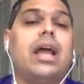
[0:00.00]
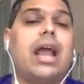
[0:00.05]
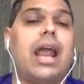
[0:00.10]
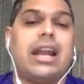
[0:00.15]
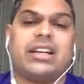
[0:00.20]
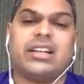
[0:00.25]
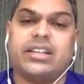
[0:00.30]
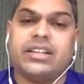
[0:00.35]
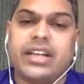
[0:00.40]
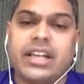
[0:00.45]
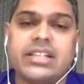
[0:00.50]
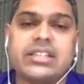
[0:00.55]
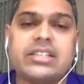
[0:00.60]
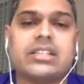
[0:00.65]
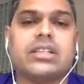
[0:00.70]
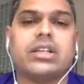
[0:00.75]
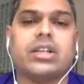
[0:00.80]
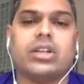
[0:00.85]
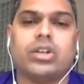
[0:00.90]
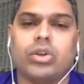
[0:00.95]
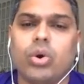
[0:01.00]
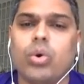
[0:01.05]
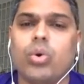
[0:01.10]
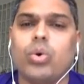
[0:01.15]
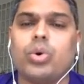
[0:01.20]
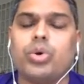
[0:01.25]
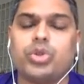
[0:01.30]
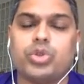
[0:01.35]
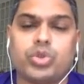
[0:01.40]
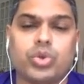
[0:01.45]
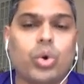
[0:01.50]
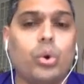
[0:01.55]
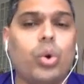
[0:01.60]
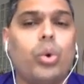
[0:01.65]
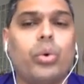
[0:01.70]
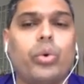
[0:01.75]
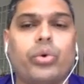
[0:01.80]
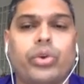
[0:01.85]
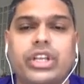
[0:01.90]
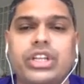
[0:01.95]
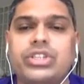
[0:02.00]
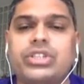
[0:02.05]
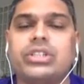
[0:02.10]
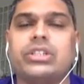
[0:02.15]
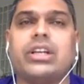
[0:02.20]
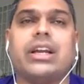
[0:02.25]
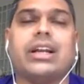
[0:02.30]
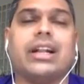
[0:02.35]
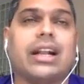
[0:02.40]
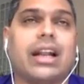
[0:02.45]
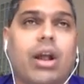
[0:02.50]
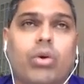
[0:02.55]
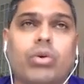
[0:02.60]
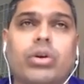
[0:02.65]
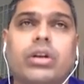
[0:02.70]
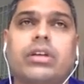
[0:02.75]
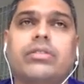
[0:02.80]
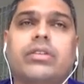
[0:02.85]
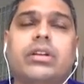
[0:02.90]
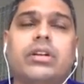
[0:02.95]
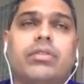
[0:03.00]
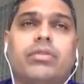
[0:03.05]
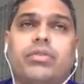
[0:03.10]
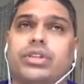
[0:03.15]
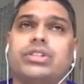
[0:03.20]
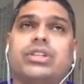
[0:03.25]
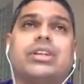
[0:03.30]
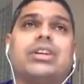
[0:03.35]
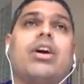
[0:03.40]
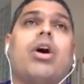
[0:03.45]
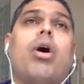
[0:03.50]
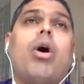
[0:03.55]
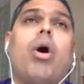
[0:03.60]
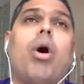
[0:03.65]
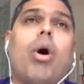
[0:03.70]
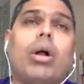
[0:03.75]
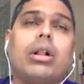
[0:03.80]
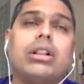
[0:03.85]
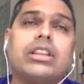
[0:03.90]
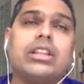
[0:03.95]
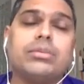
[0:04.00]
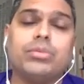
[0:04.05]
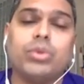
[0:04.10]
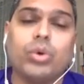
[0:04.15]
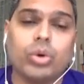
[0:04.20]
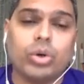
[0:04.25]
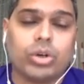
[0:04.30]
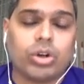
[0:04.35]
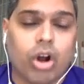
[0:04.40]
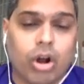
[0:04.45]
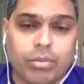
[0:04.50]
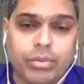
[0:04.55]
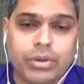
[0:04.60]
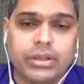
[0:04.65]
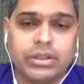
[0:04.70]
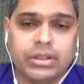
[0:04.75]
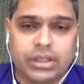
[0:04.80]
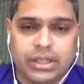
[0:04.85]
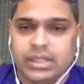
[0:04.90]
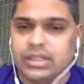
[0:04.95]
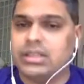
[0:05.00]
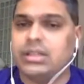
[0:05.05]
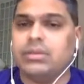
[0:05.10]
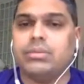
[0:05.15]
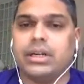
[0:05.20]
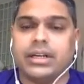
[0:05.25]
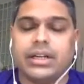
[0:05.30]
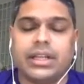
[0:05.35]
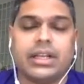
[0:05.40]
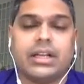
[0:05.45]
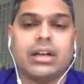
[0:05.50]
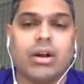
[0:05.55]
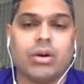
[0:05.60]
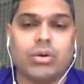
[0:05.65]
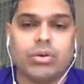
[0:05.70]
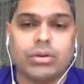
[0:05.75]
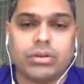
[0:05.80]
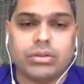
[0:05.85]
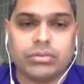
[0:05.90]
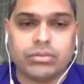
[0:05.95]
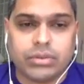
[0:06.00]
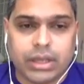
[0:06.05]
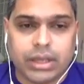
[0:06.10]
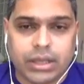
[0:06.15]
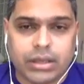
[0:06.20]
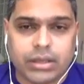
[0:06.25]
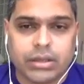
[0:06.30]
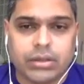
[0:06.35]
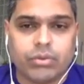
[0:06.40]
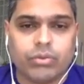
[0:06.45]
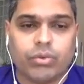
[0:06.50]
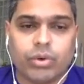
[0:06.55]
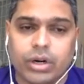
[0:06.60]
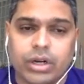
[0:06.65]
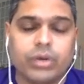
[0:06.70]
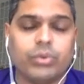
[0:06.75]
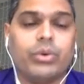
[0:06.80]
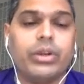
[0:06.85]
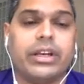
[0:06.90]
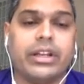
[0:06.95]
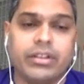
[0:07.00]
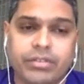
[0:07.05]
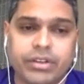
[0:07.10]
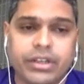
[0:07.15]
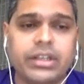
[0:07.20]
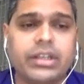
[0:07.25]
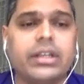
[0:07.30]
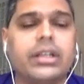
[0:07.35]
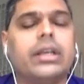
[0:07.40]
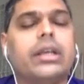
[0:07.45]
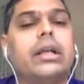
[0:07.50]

at disk, node, zone, region, and cloud level, which are all the more common in the multi-cloud world we live in.